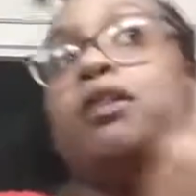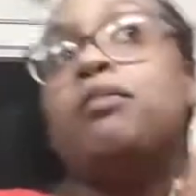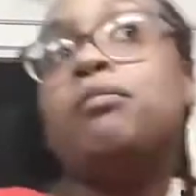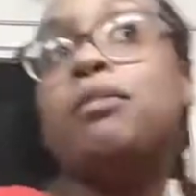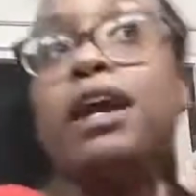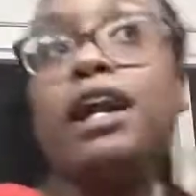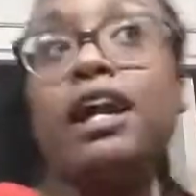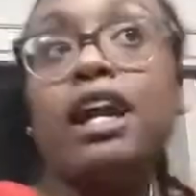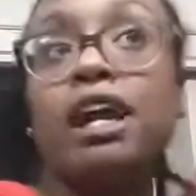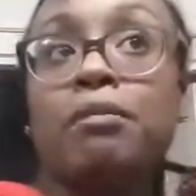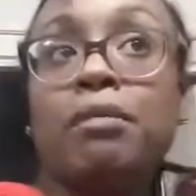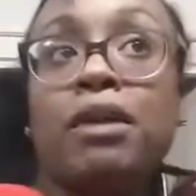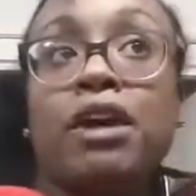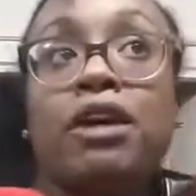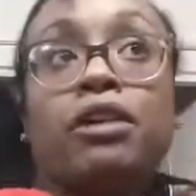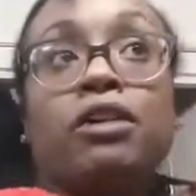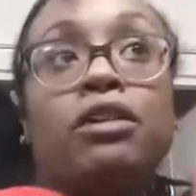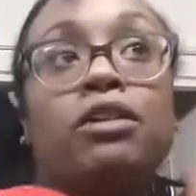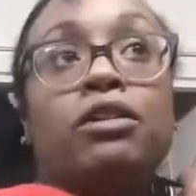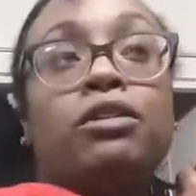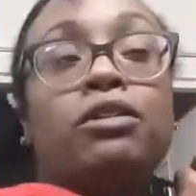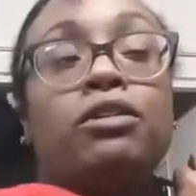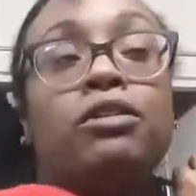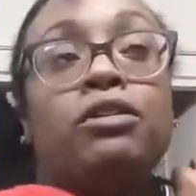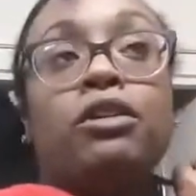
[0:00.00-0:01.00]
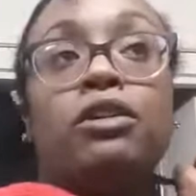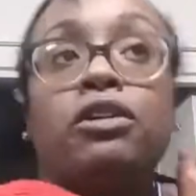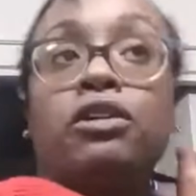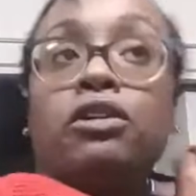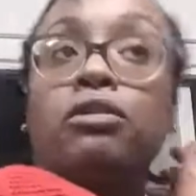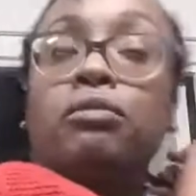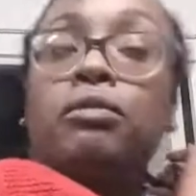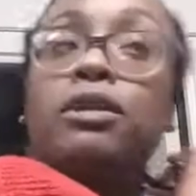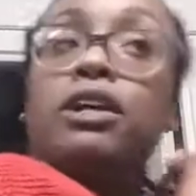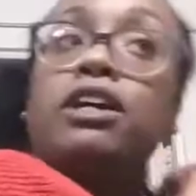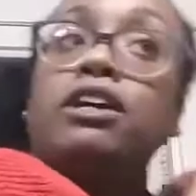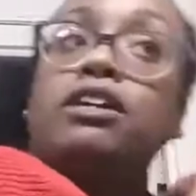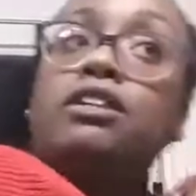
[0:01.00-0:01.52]
back at my old
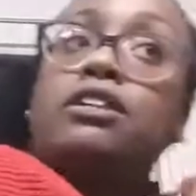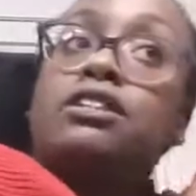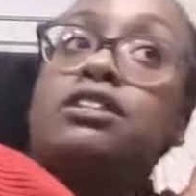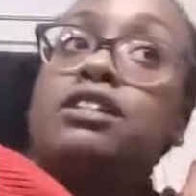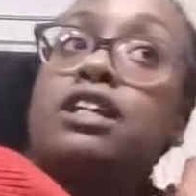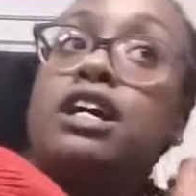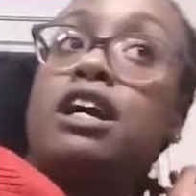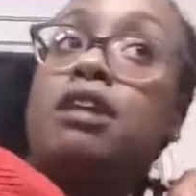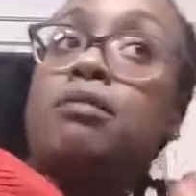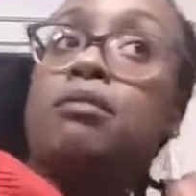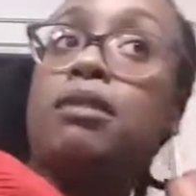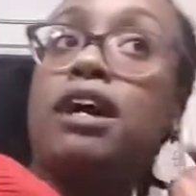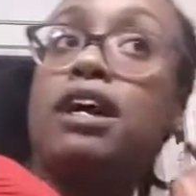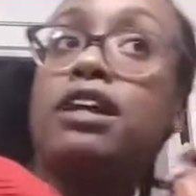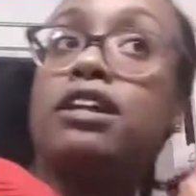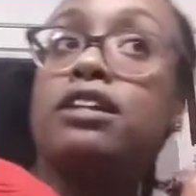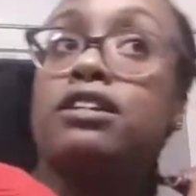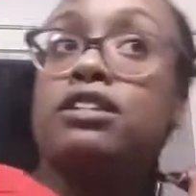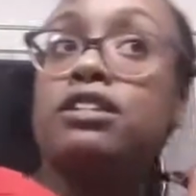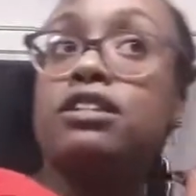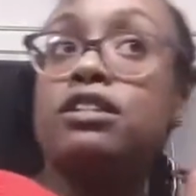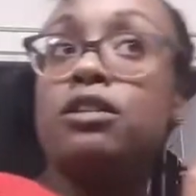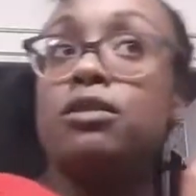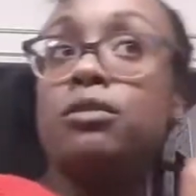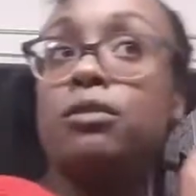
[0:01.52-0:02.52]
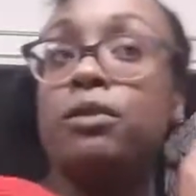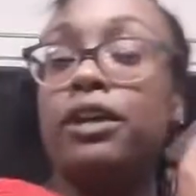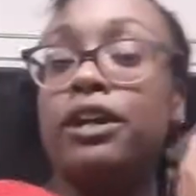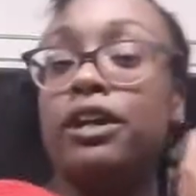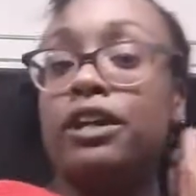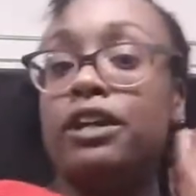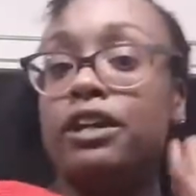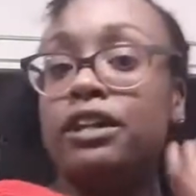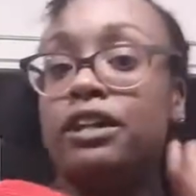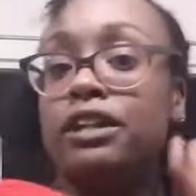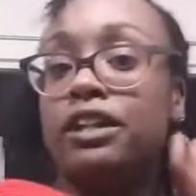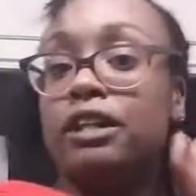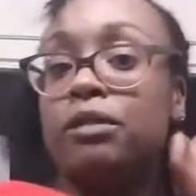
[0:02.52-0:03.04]
home health job, I used to
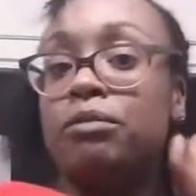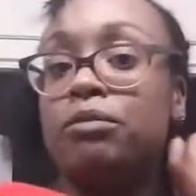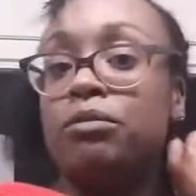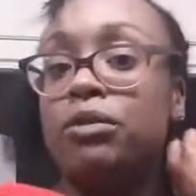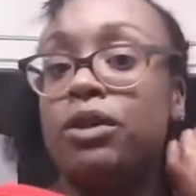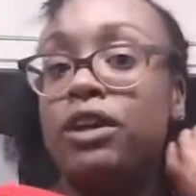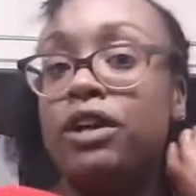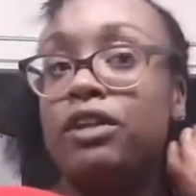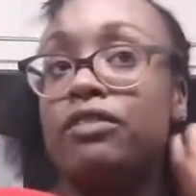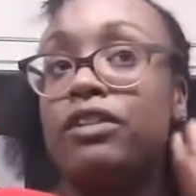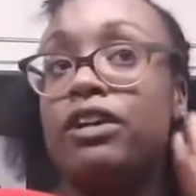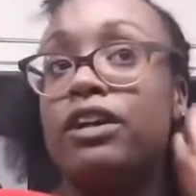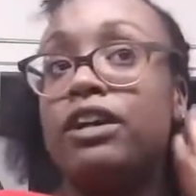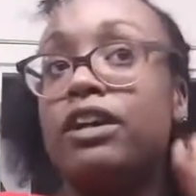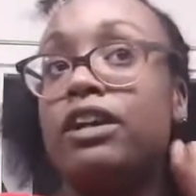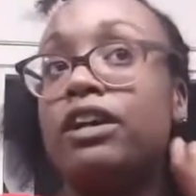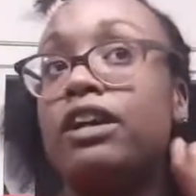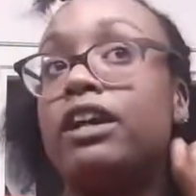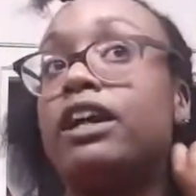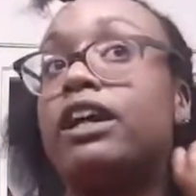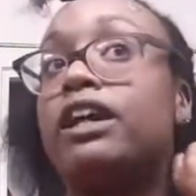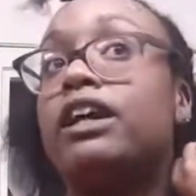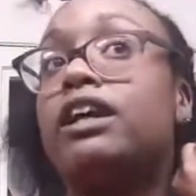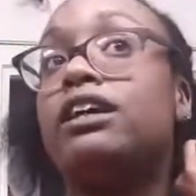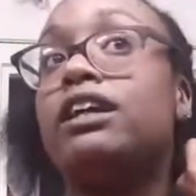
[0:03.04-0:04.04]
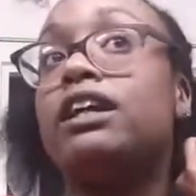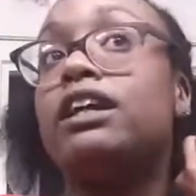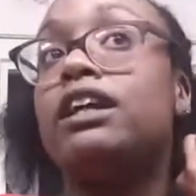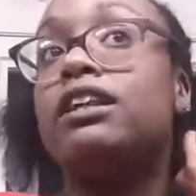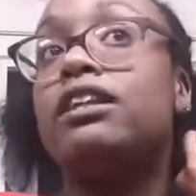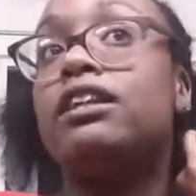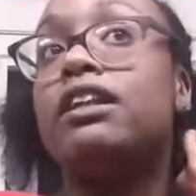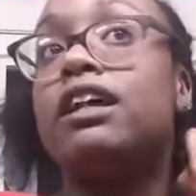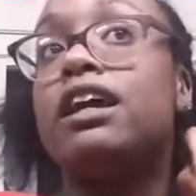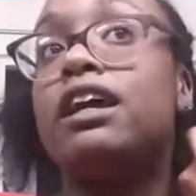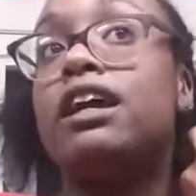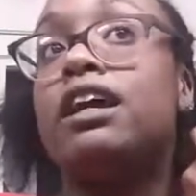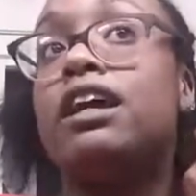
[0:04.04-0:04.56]
wear a deep wave hair
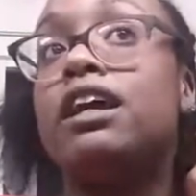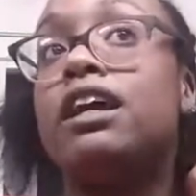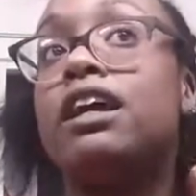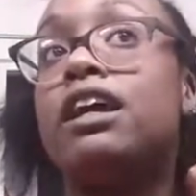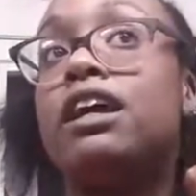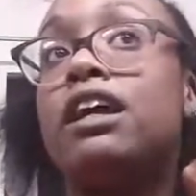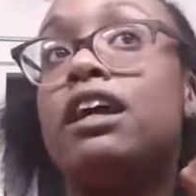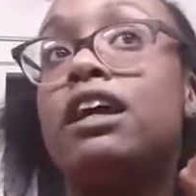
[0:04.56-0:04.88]
like that.